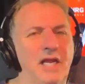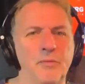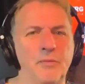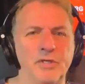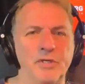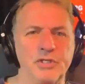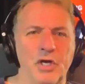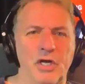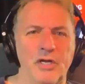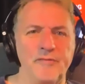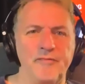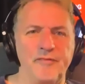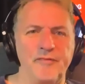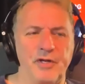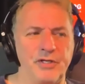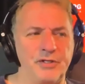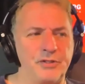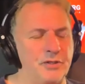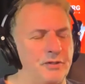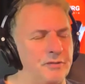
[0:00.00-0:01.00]
with Don
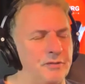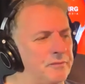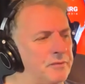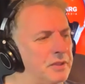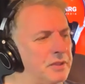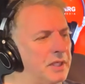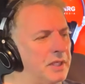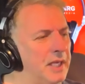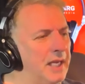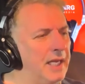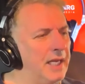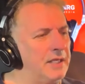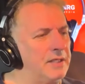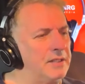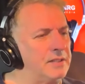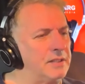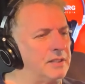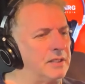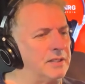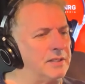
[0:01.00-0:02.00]
Felder,
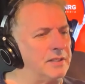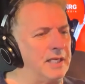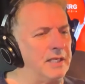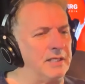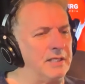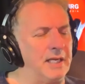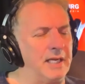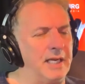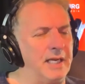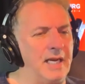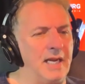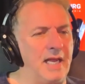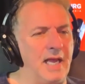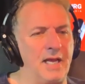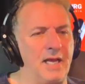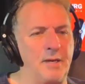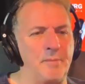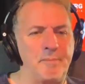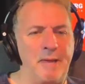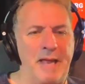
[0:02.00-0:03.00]
and uh, they, they, he
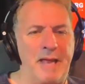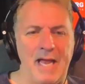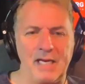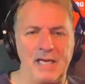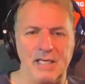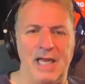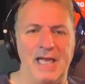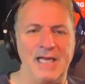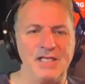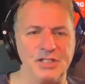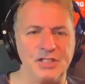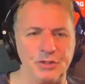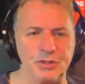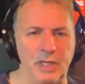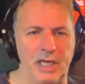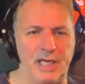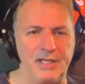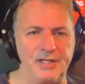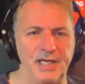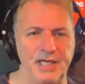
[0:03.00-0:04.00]
had a backline
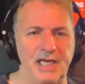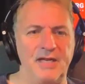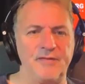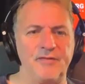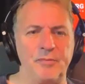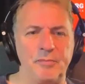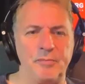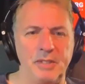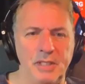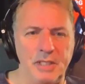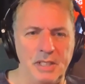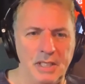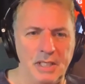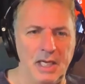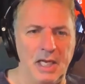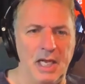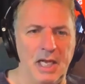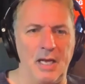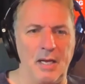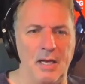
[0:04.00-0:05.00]
Strat they gave him,
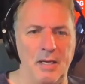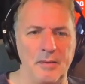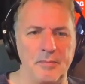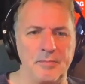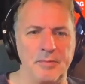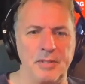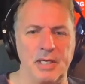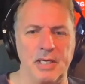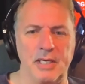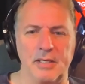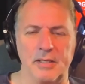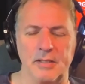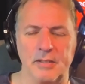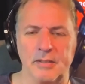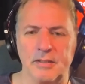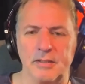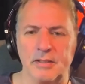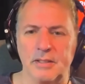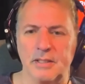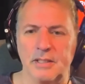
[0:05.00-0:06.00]
uh, uh,
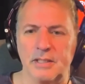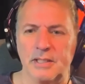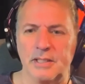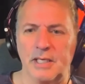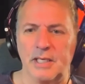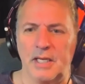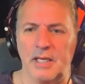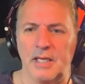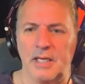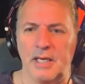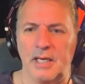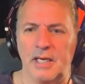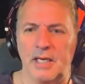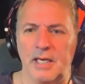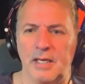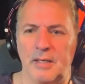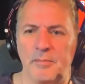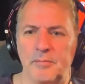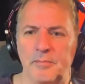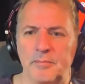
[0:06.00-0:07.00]
a, a
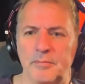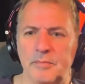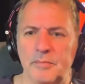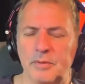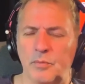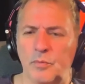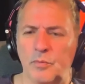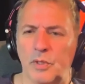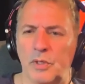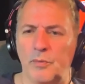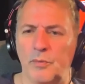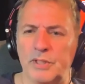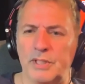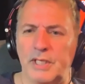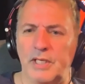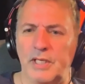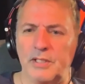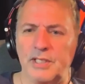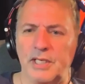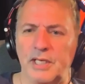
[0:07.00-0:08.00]
um, uh, what the
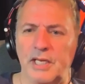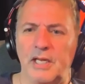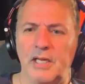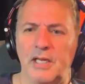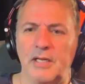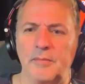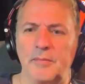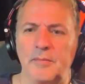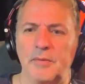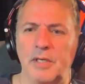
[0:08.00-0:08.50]
hell the uh,